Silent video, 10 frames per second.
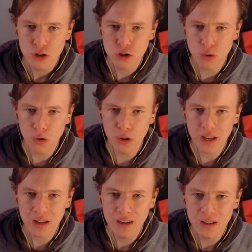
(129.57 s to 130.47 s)

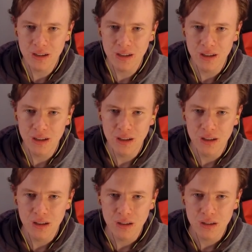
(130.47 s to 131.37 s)
Surely.
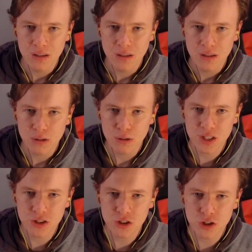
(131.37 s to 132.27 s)
Or
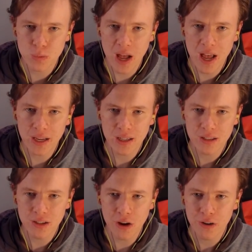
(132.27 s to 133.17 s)
is he just swagging
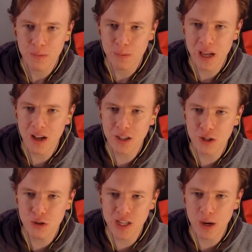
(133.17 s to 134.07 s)
it? No. We are going
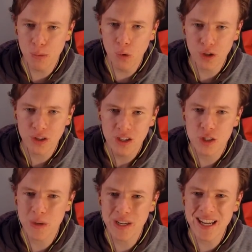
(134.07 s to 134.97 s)
to use our Warden
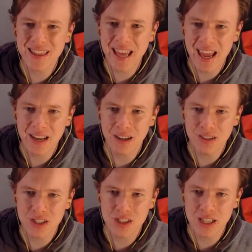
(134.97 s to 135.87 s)
because we need the
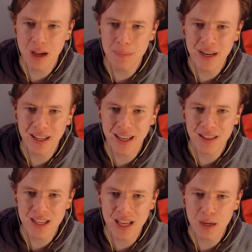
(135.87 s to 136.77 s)
Headhunters to come in and
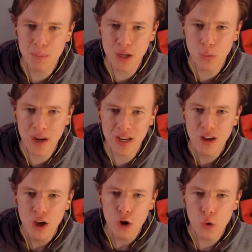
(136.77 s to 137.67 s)
get the enemy
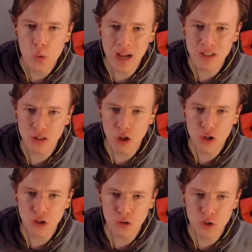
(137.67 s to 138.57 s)
Queen who has
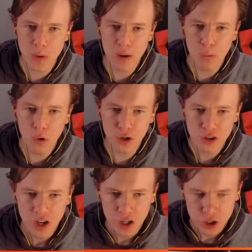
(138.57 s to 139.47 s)
locked onto our
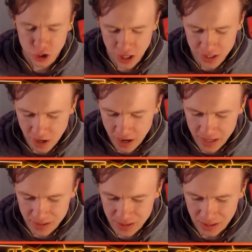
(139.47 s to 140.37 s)
Warden. She
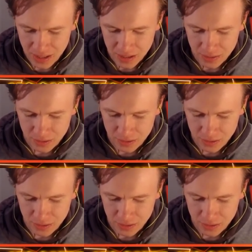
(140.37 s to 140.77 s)
dies.